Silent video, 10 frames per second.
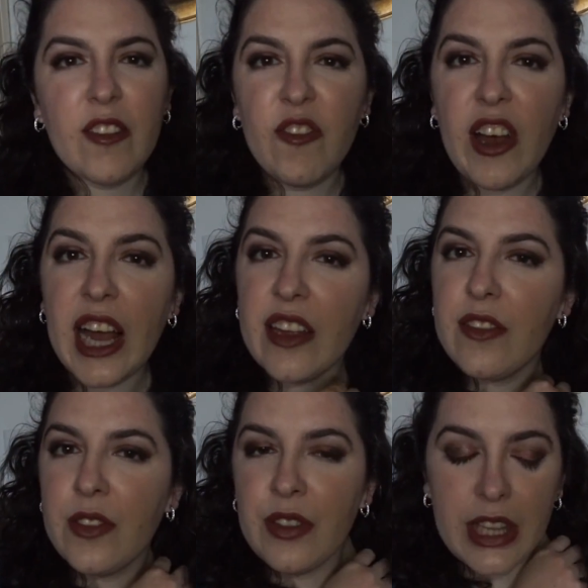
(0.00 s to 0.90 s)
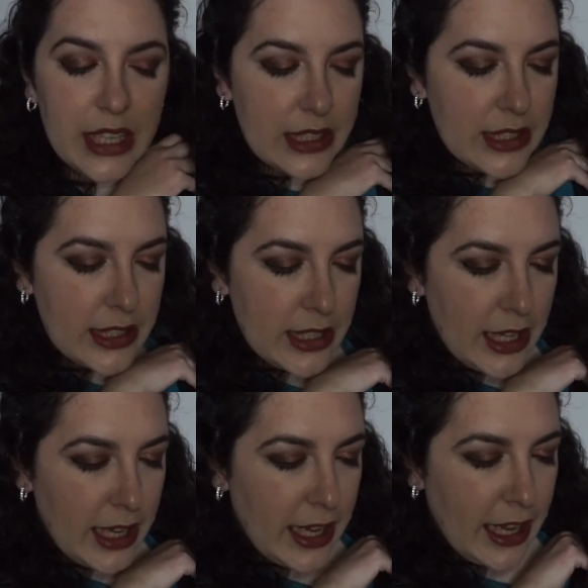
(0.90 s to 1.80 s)
5 of these.
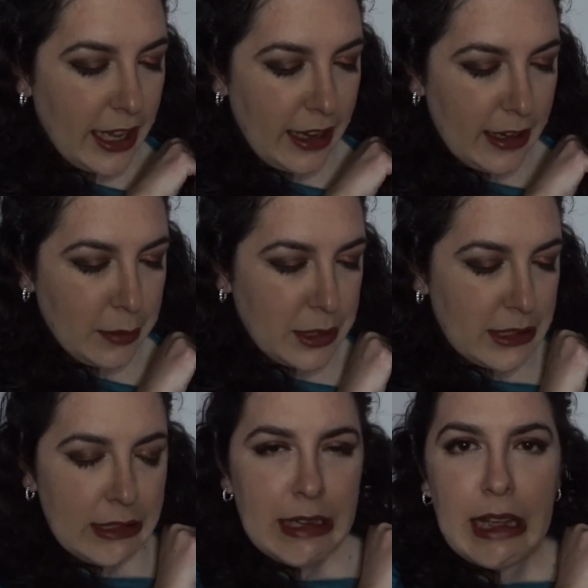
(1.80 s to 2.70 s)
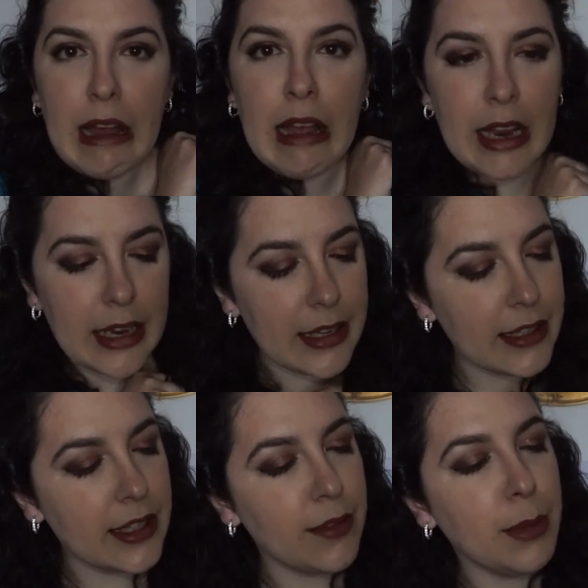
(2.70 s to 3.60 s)
And I'm just like, I
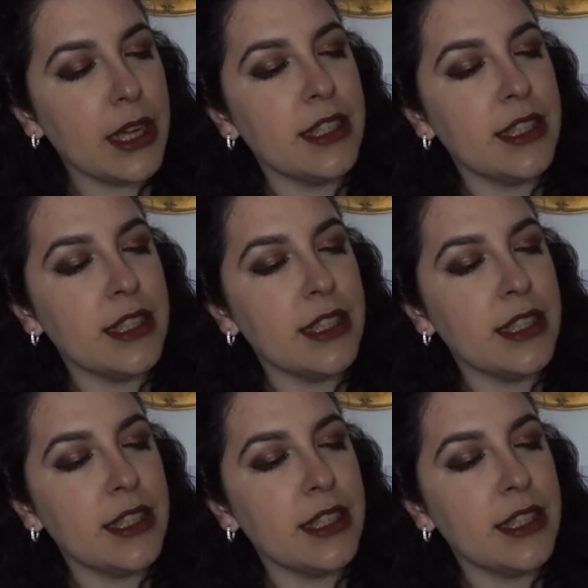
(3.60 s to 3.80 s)
didn't even make